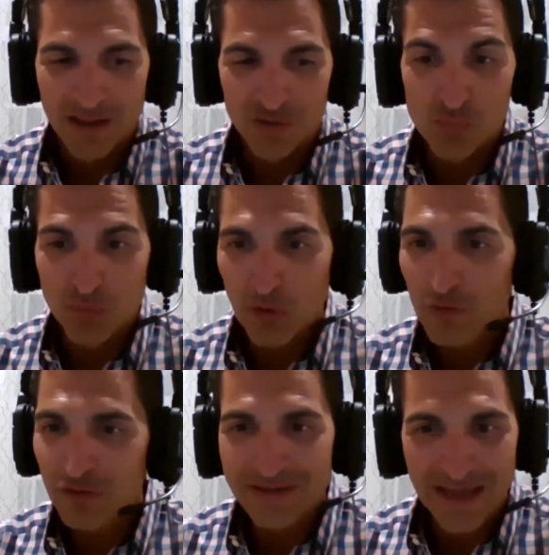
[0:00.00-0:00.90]
You blow
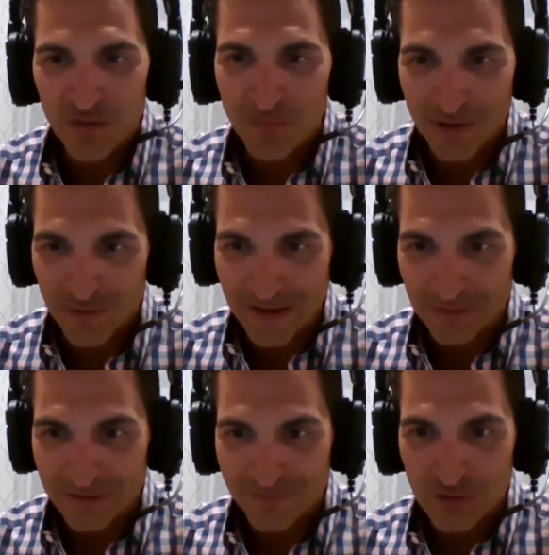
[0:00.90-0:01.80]
their taste buds
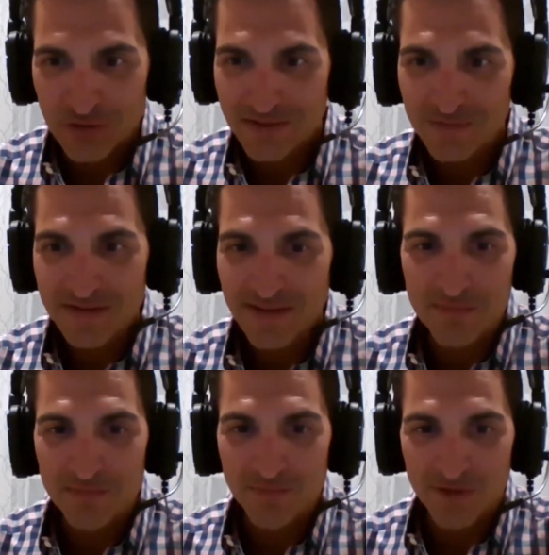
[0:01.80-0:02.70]
out. If you're giving them,